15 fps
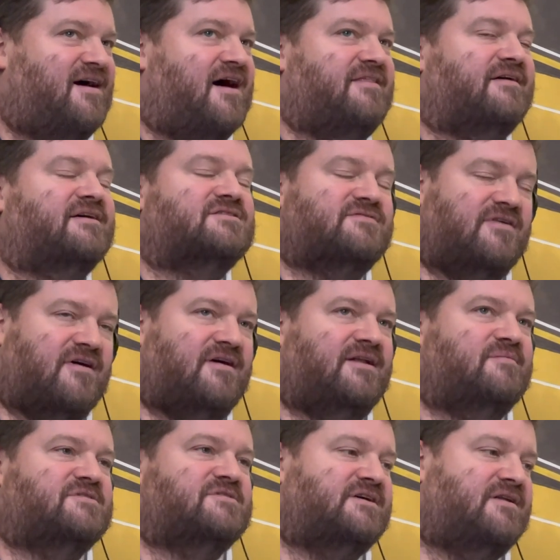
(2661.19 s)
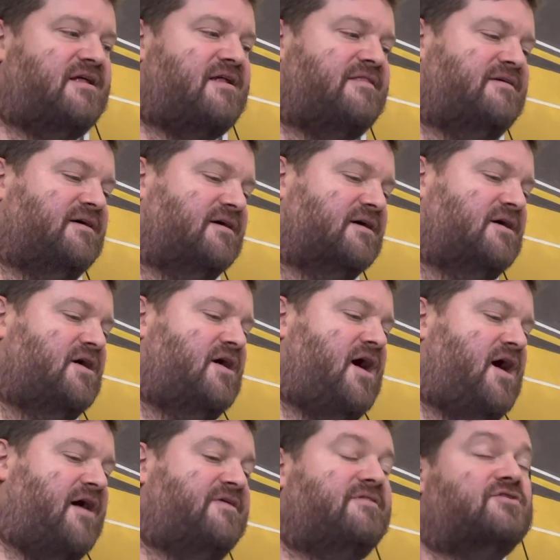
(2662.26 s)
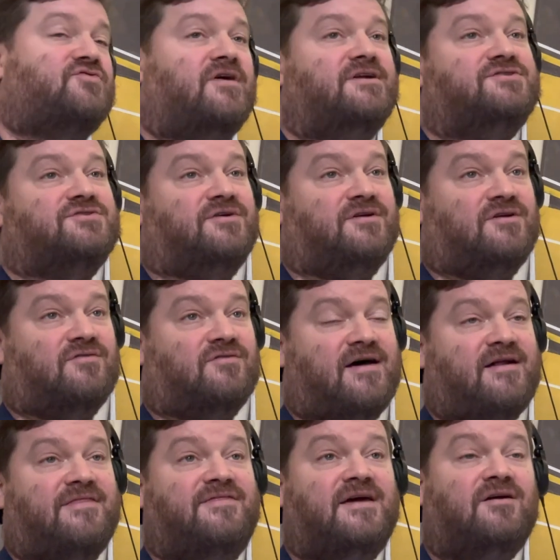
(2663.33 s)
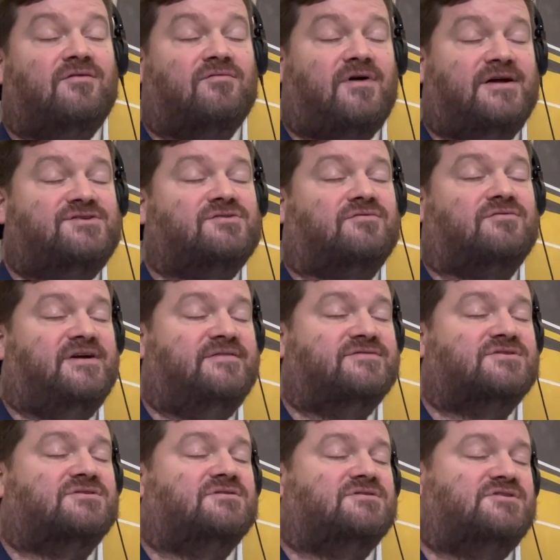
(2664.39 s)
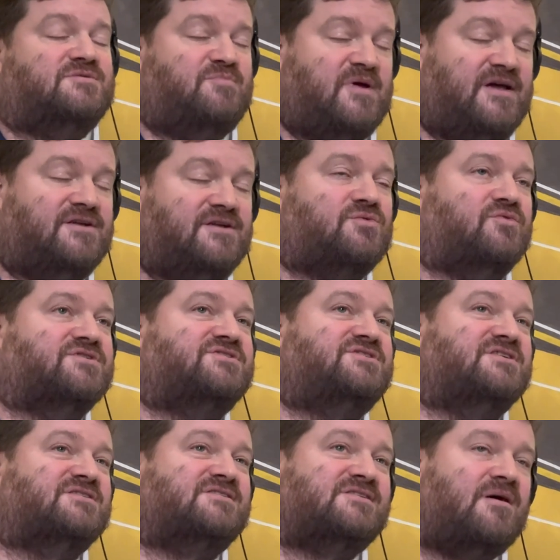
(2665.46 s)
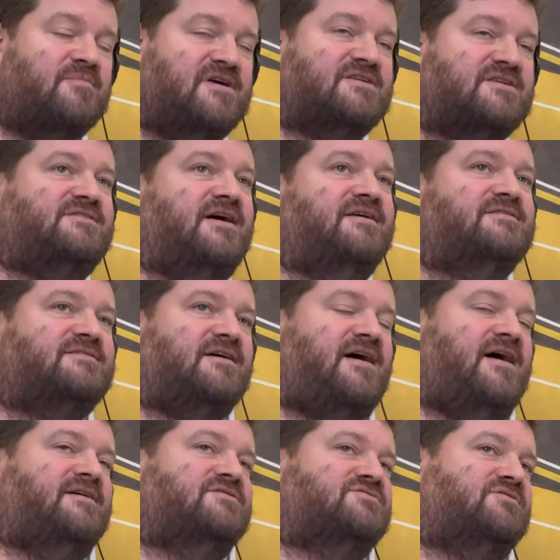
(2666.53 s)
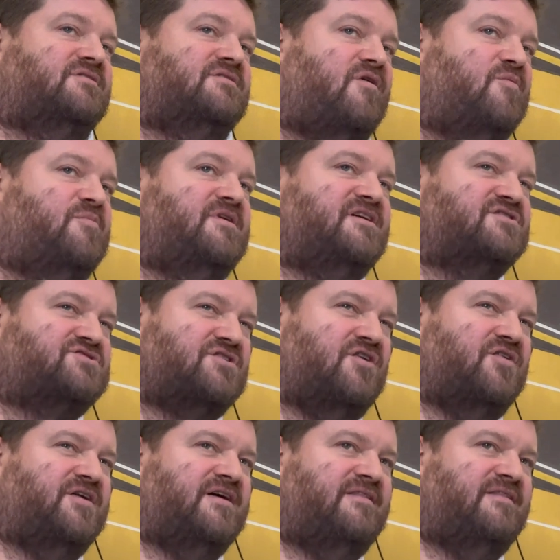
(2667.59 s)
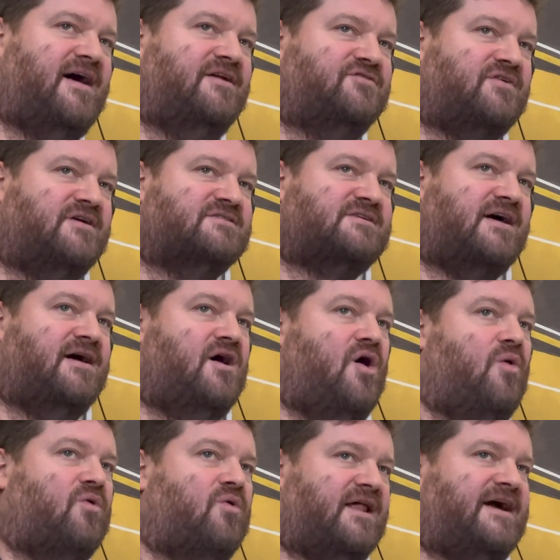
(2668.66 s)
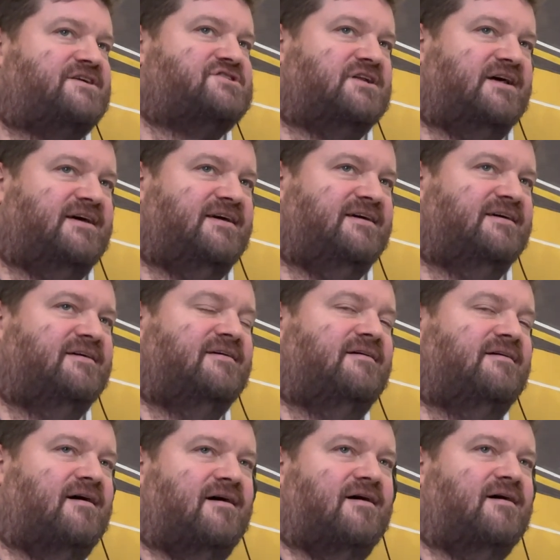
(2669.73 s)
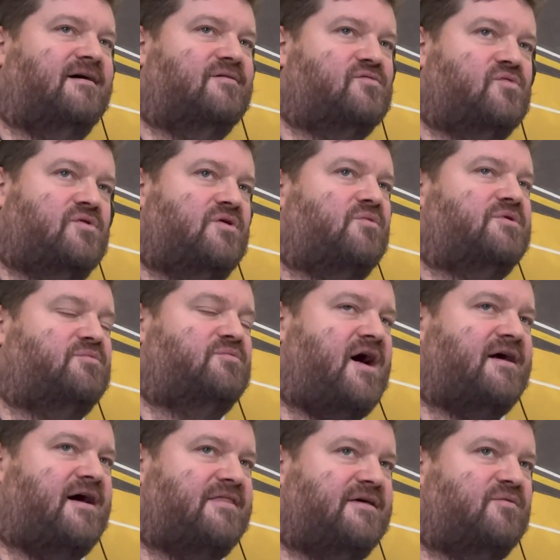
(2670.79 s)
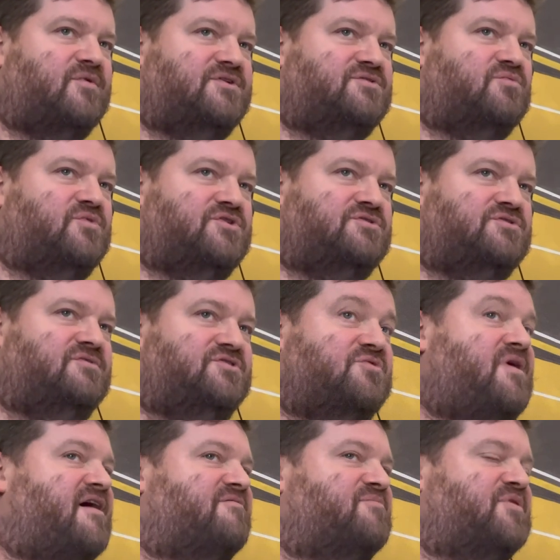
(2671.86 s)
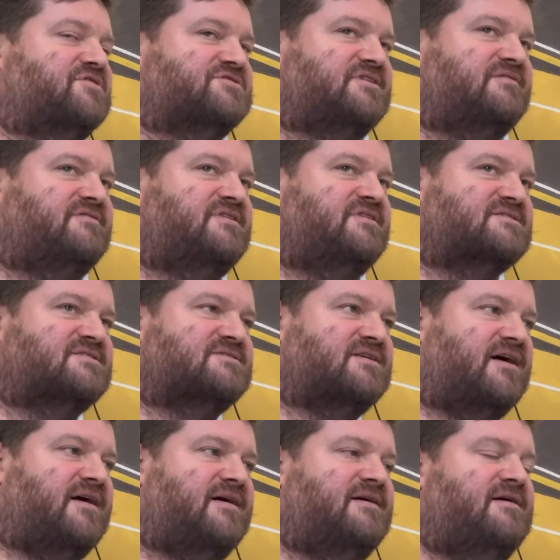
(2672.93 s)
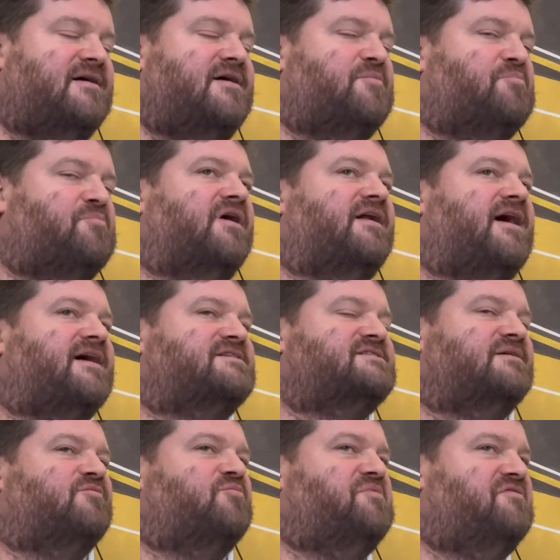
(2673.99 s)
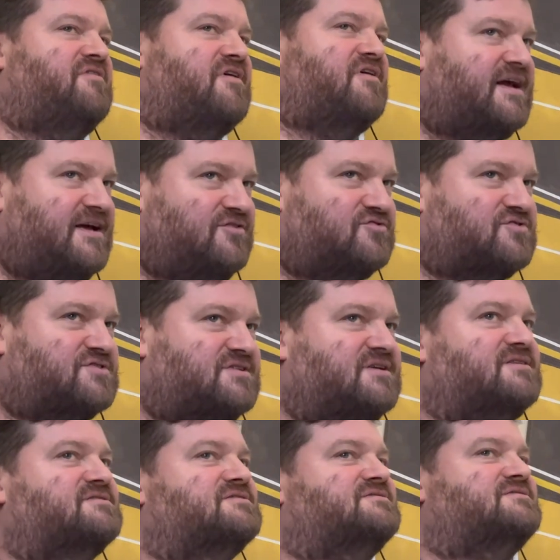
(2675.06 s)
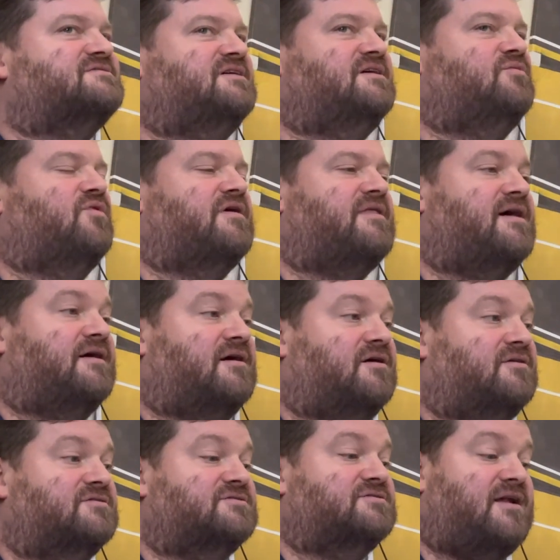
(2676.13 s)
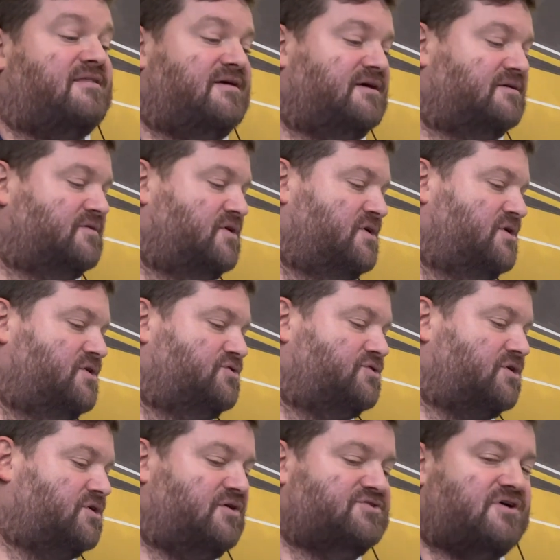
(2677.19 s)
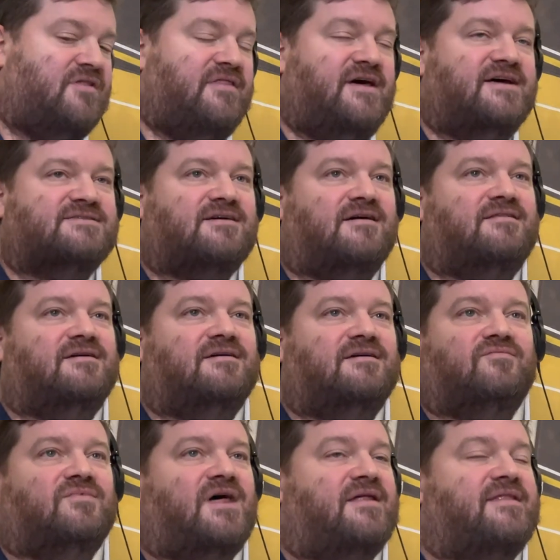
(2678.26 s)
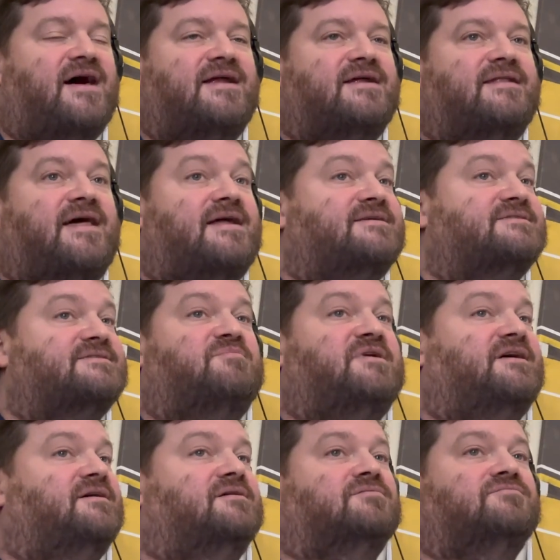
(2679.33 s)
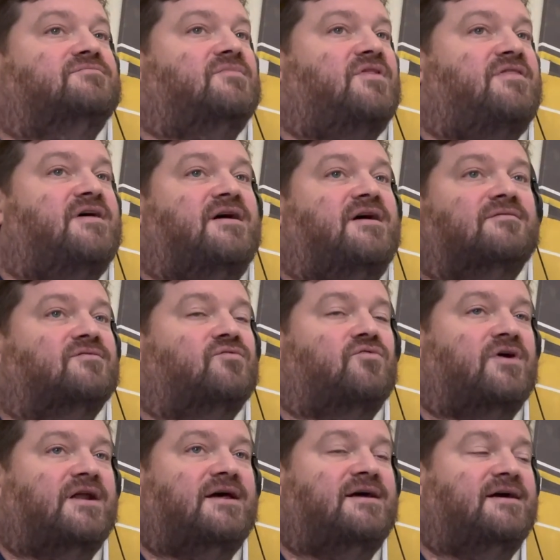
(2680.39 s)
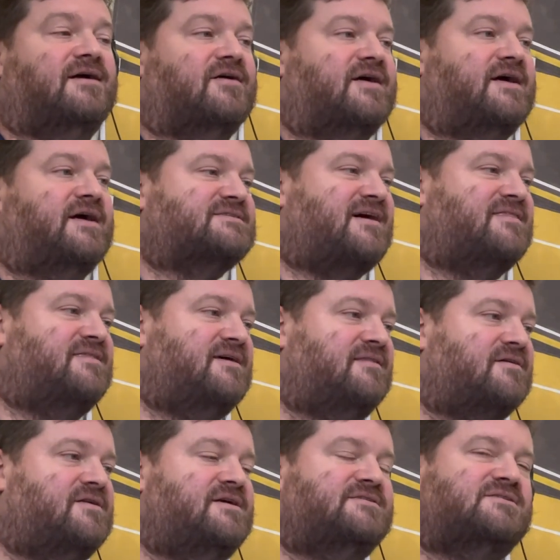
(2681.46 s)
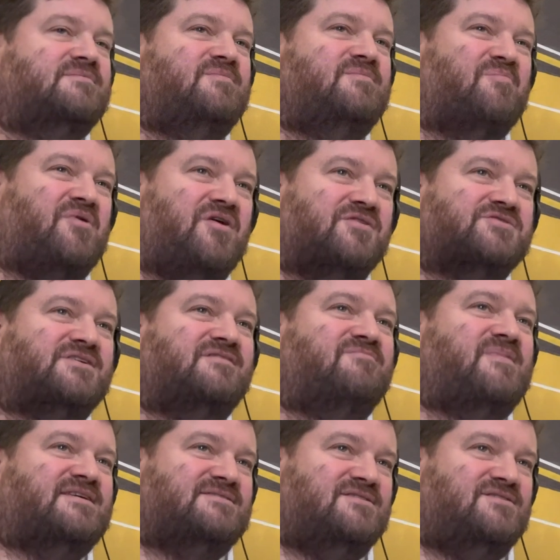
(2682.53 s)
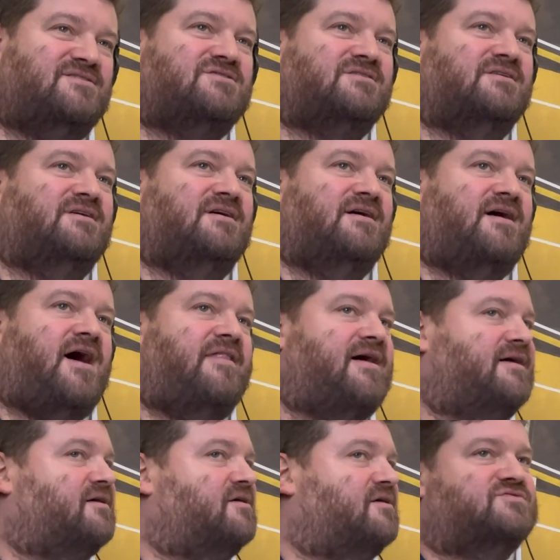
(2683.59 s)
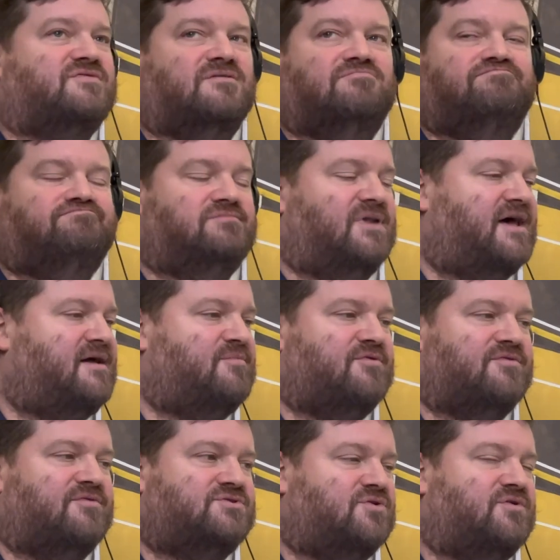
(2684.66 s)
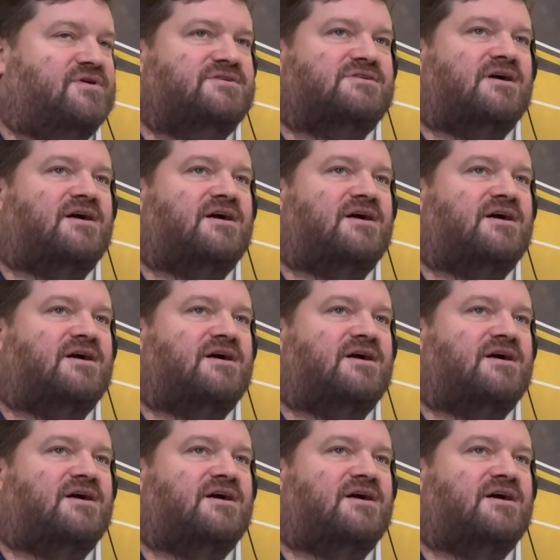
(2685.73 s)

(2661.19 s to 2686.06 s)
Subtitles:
I think it's very limited, and I think they're trying to turn it around. I think Rachel Reeves' speech was to some extent a sort of opening shot in that, and trying to say, well, actually, I think we do have positive things to say, but actually, it will be very interesting to see where that goes. And I think to close on this, I think that is the big thing really here is I think there needs to be a positive message. And that goes for Labour, the Tories.